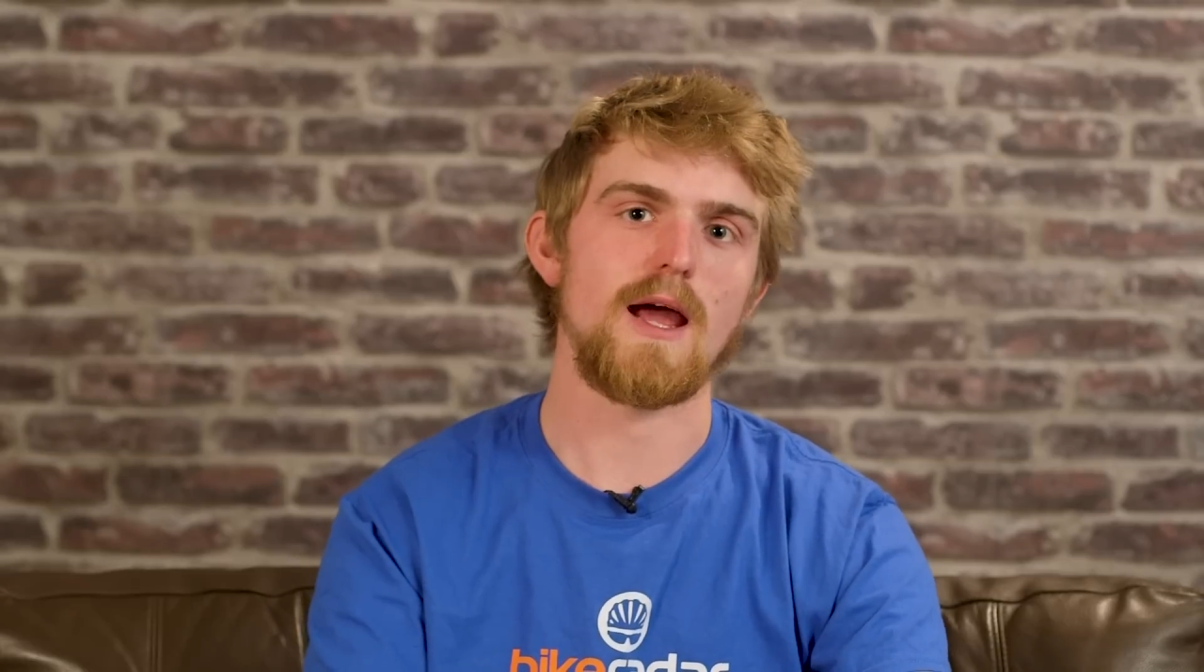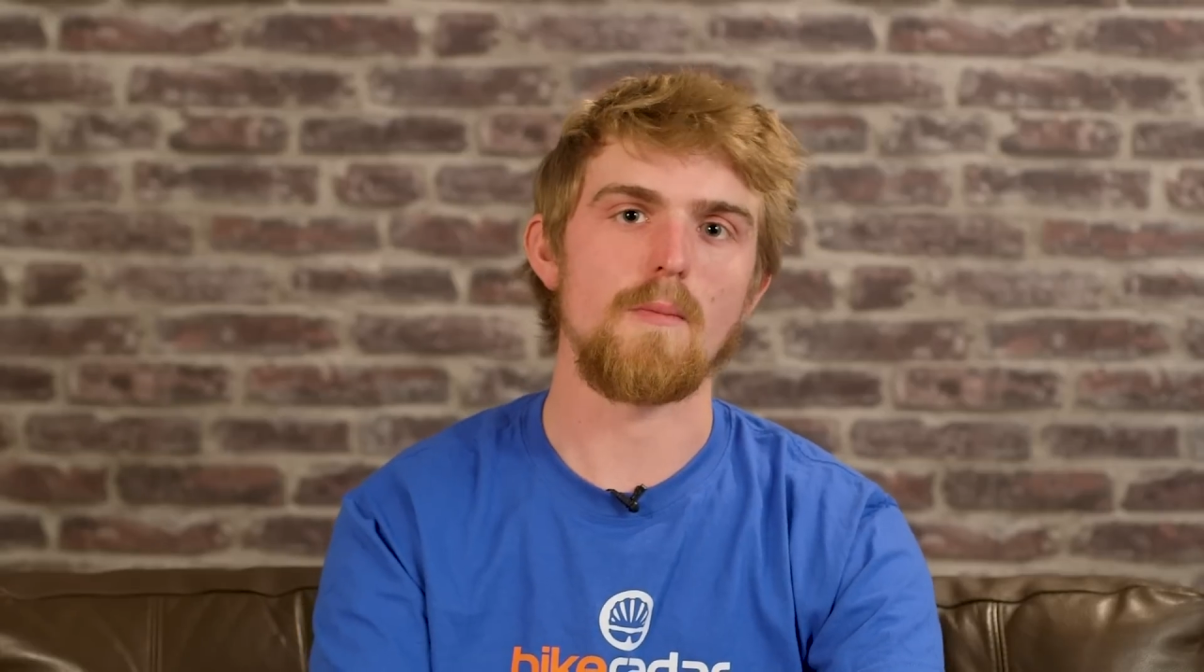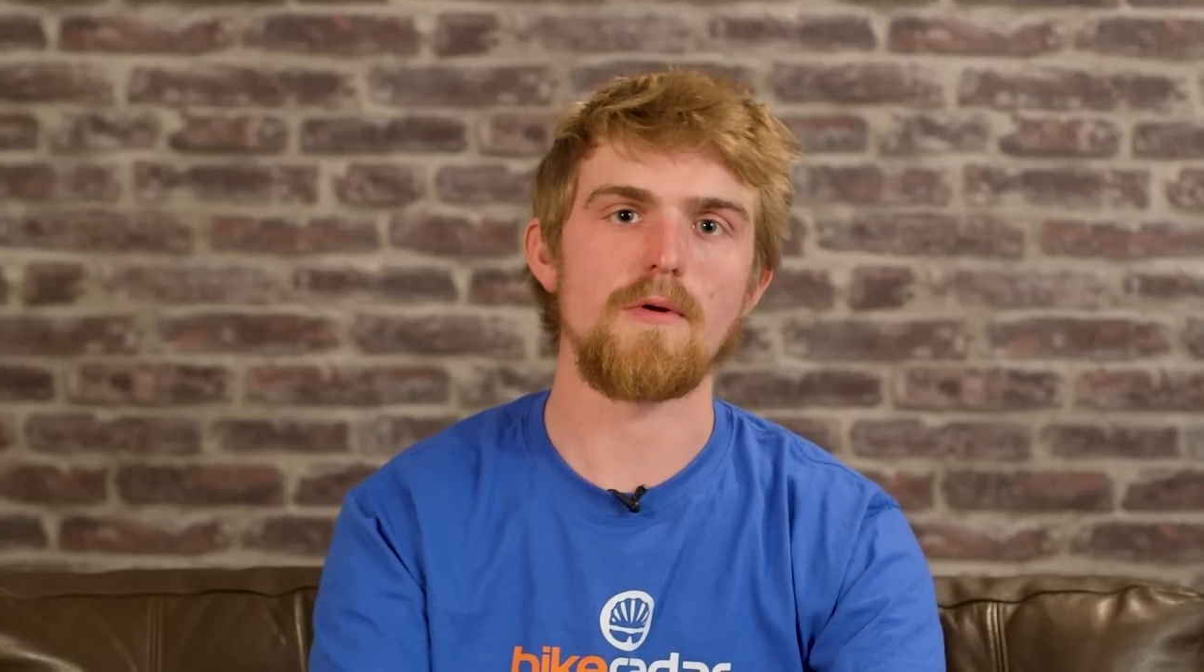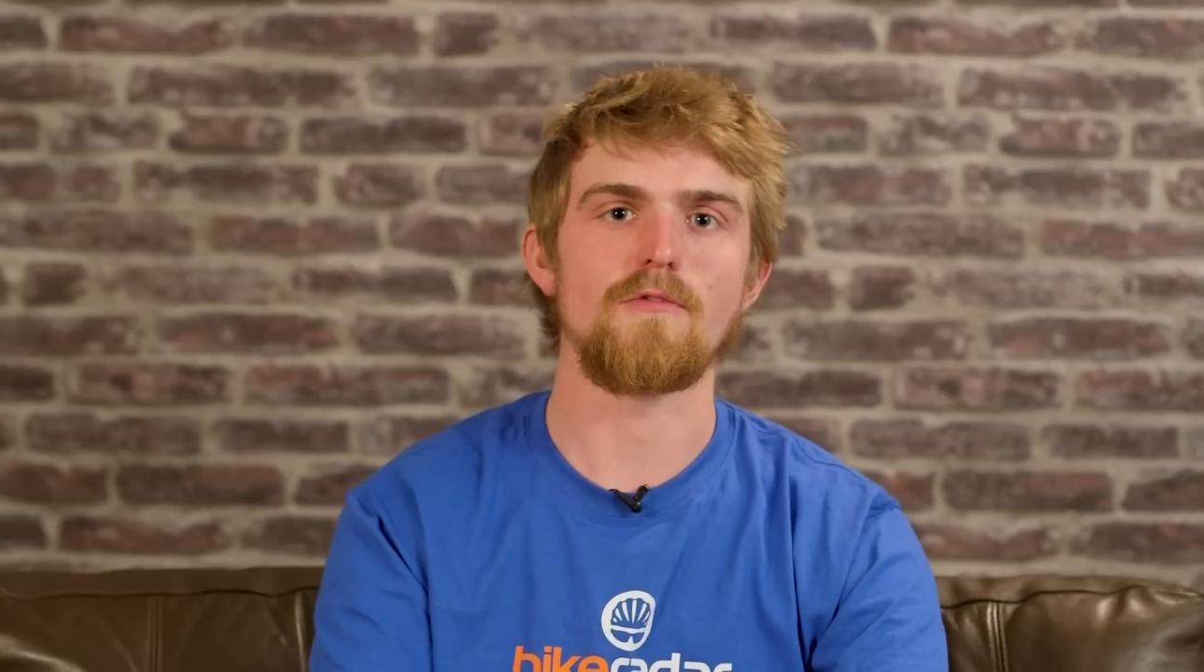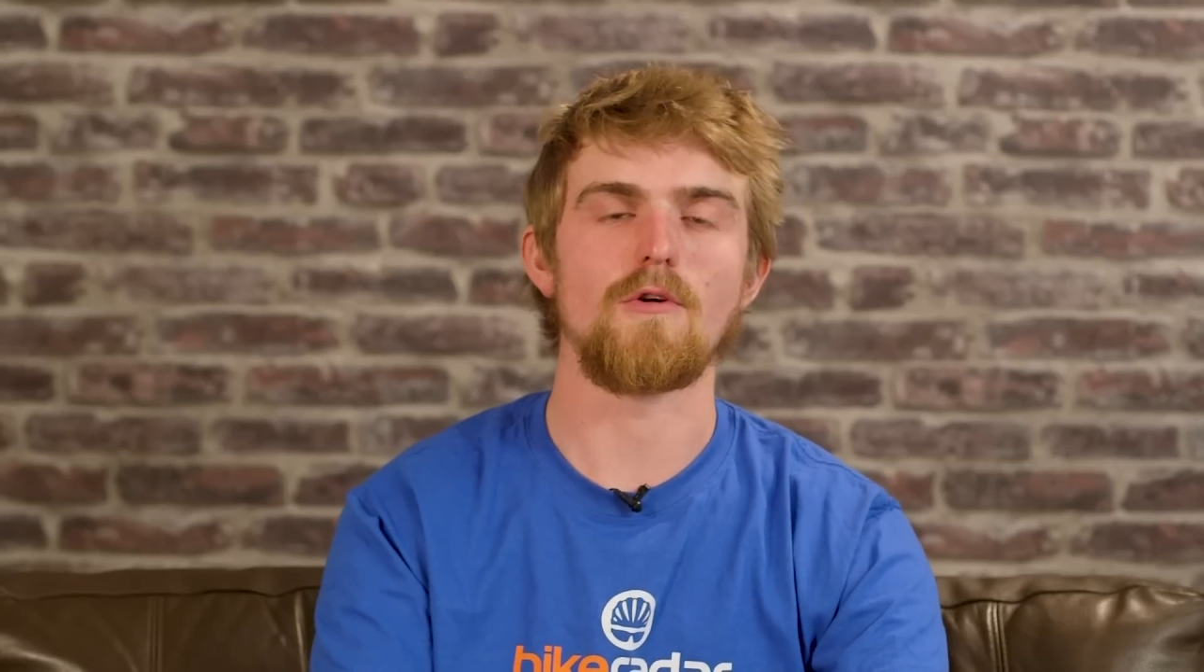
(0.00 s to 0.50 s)

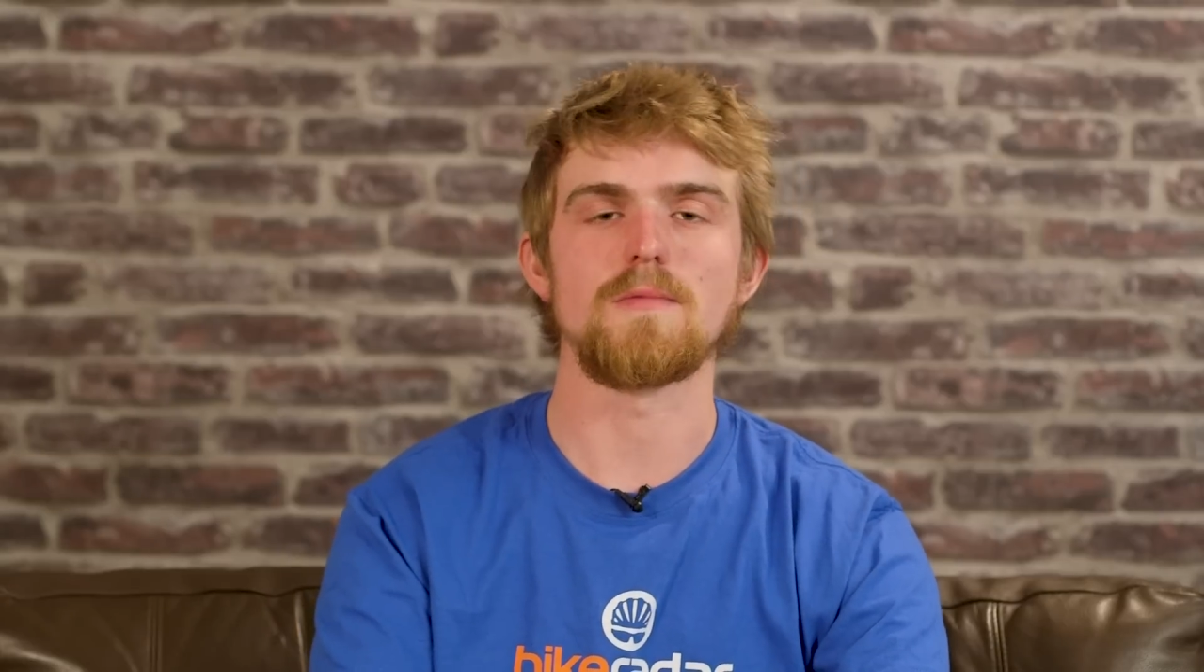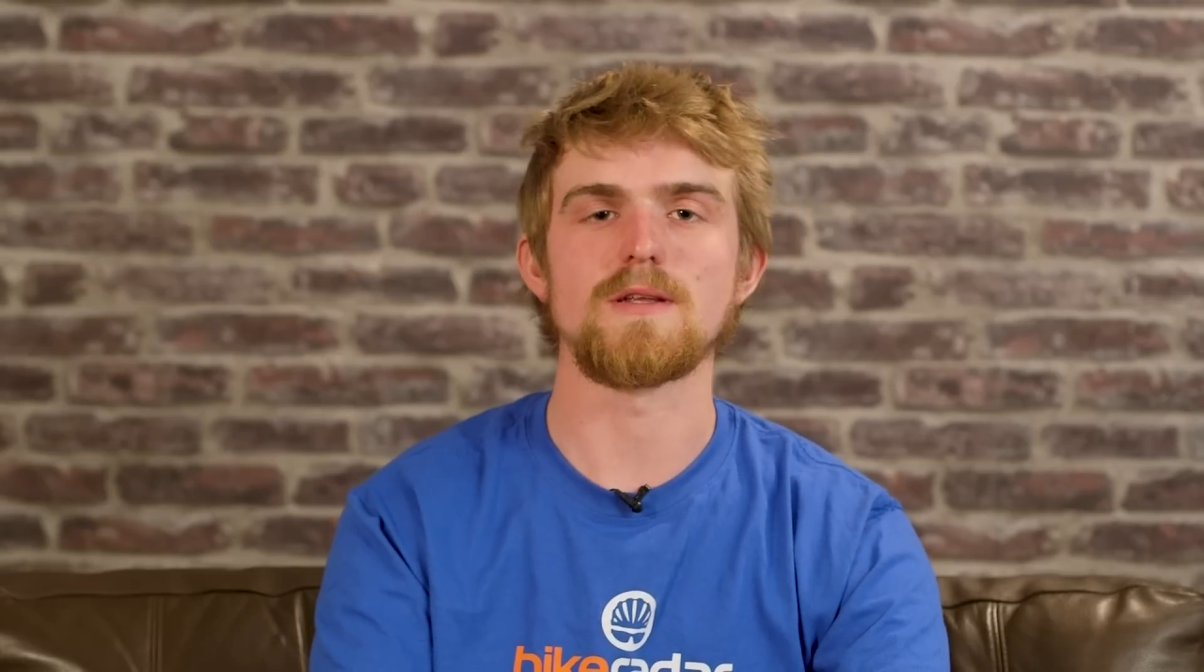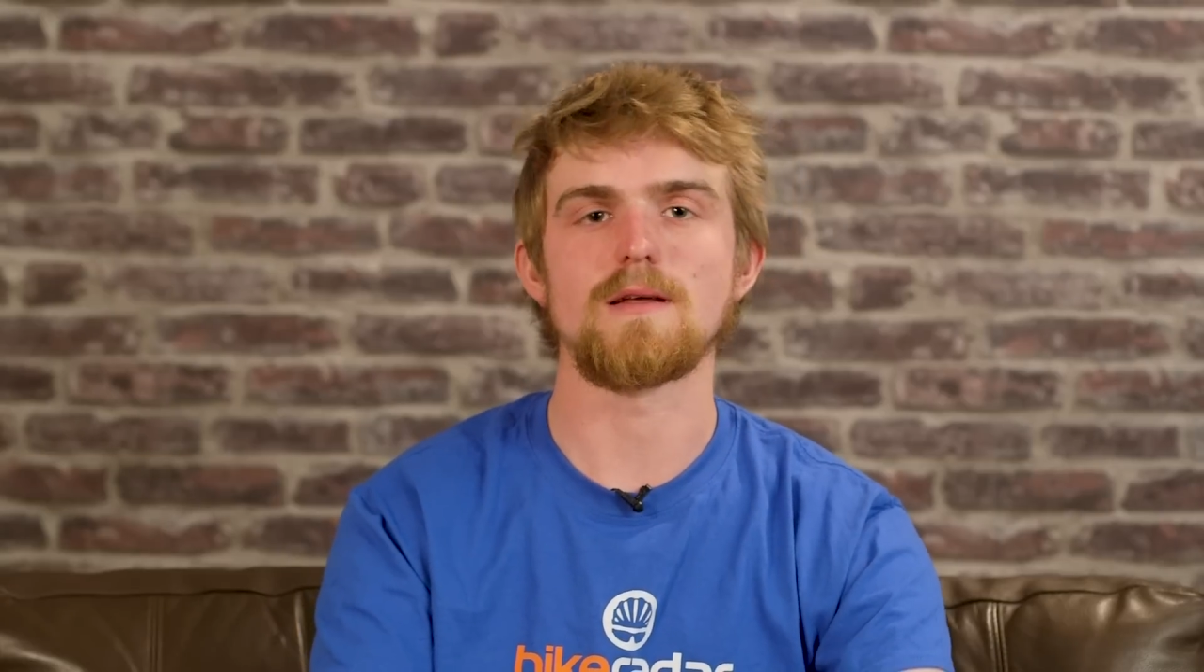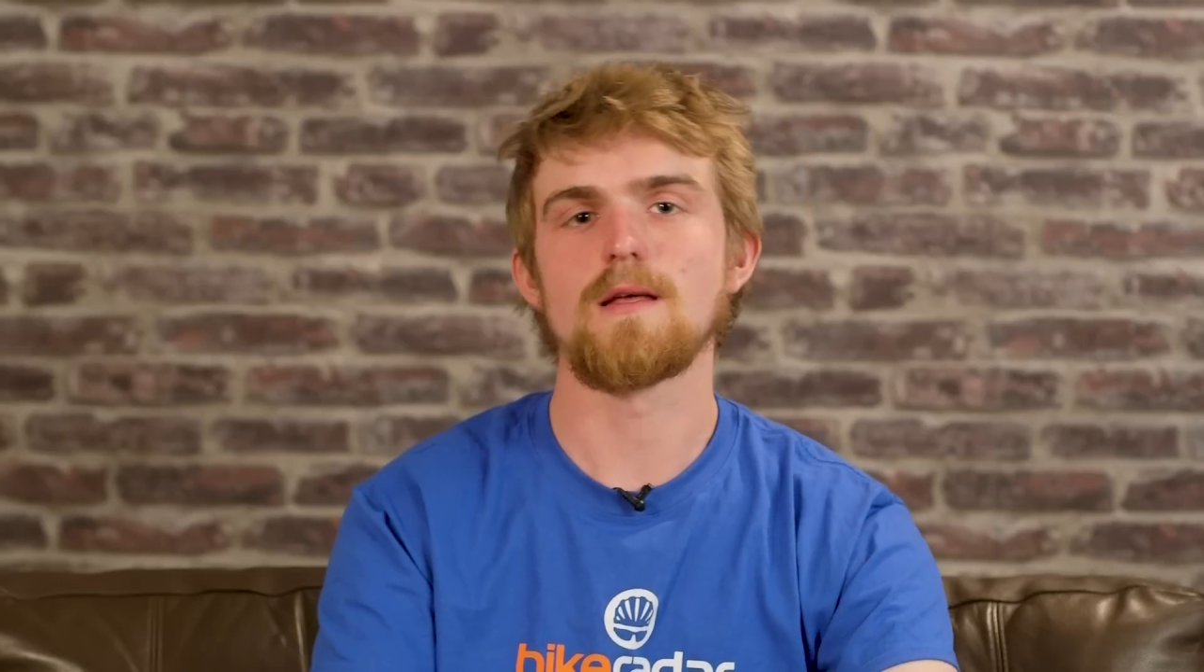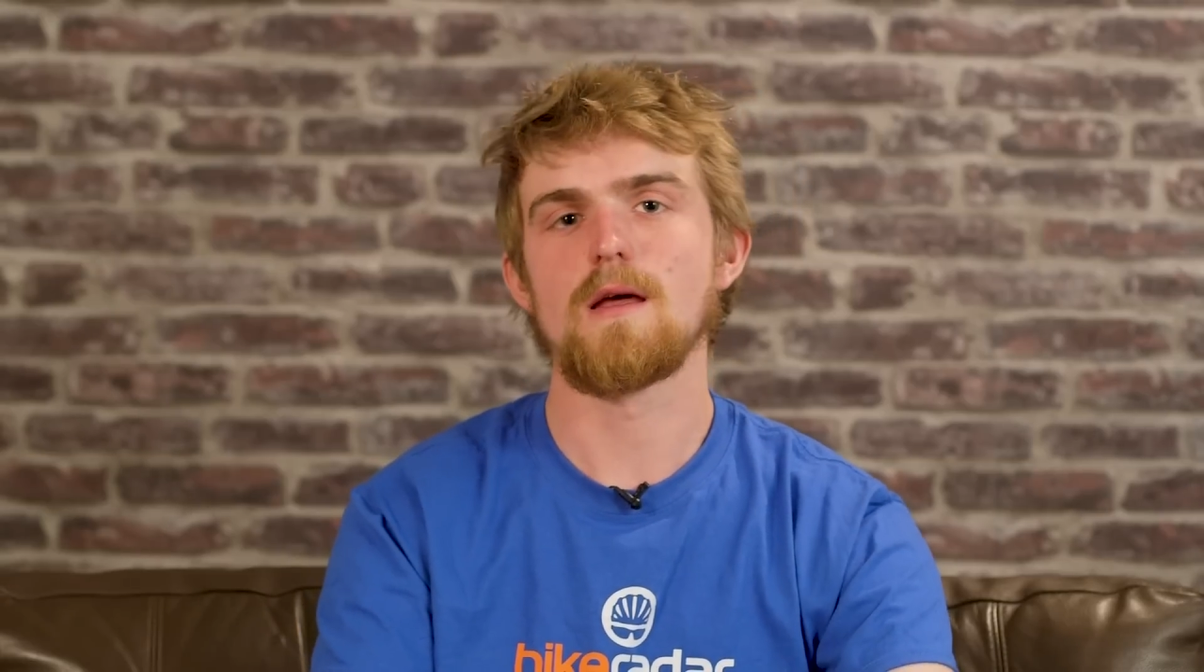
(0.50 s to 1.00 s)

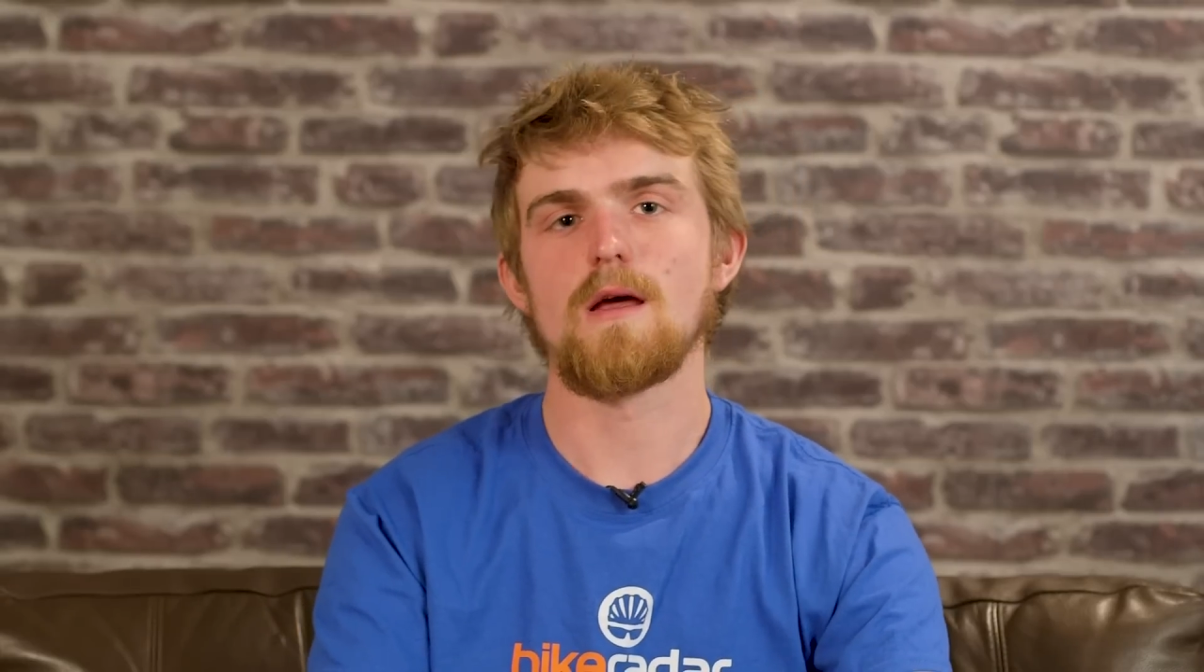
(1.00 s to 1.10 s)
outperformed it.